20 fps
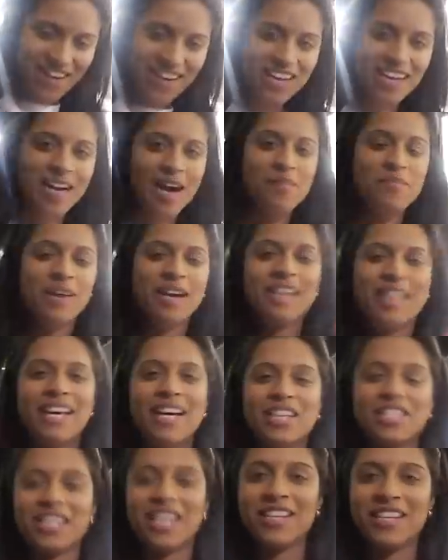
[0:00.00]
So my
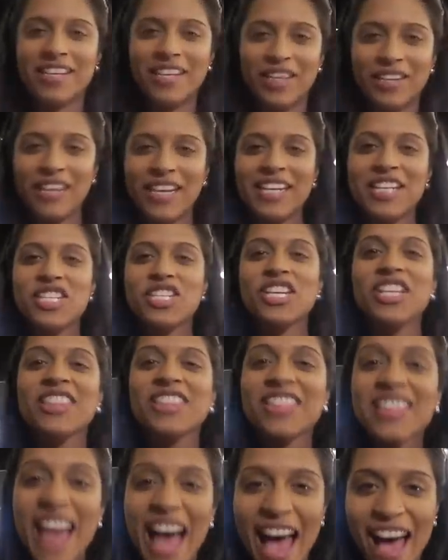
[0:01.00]
nails done. The nail lady, she
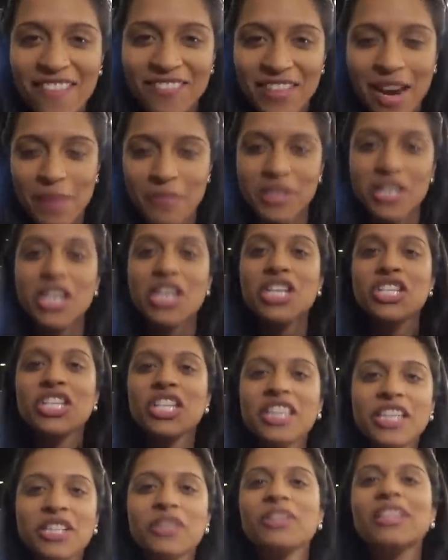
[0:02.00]
laughed at me.
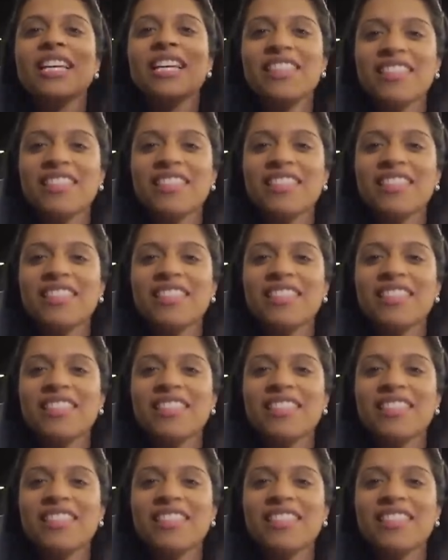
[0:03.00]
She literally